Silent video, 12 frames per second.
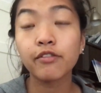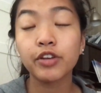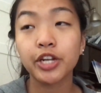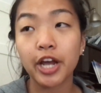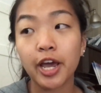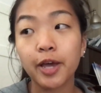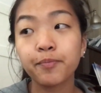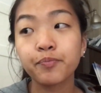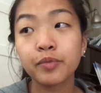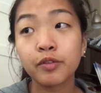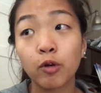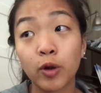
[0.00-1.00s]
every day,
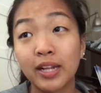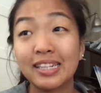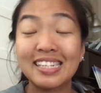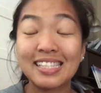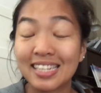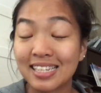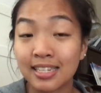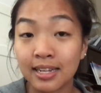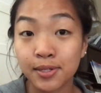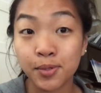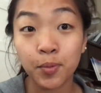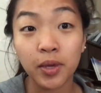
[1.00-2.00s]
or at least 6
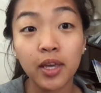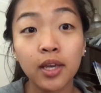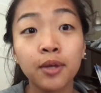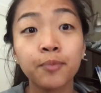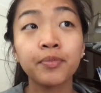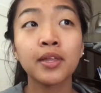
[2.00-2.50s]
days a week.